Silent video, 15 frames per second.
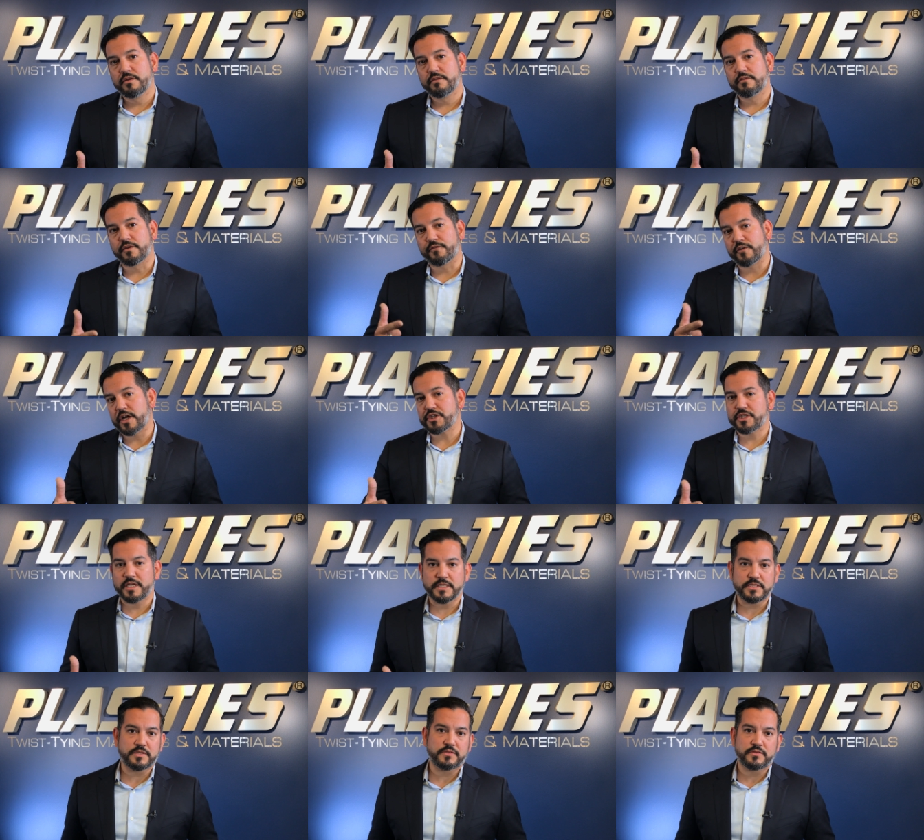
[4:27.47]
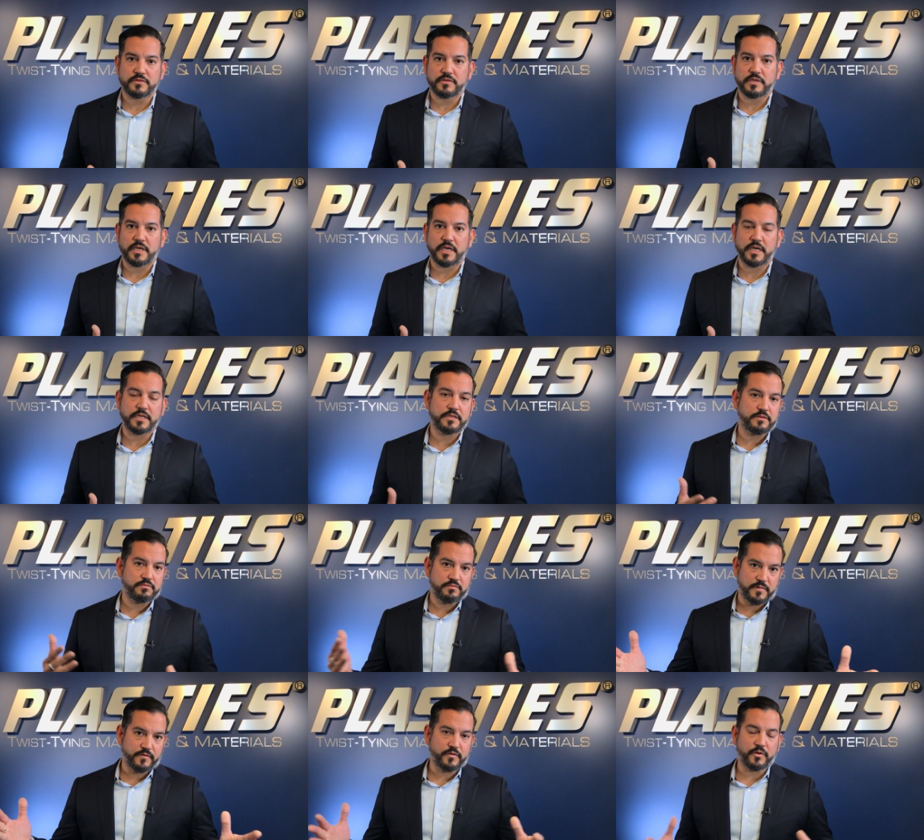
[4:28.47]
for freshness, and
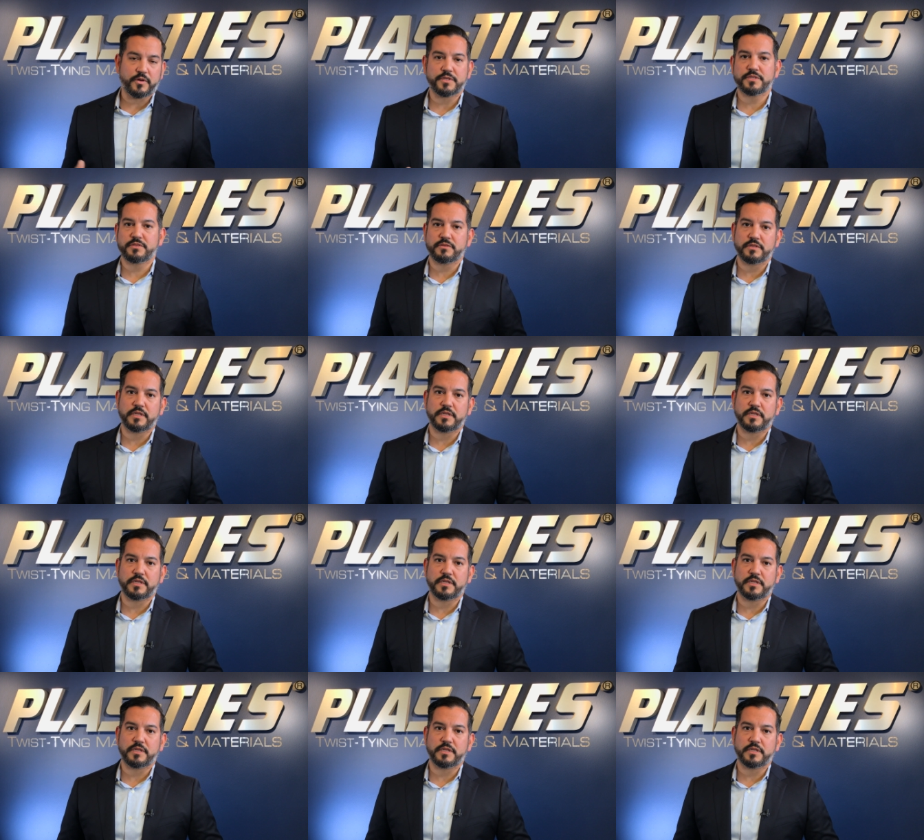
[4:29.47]
of course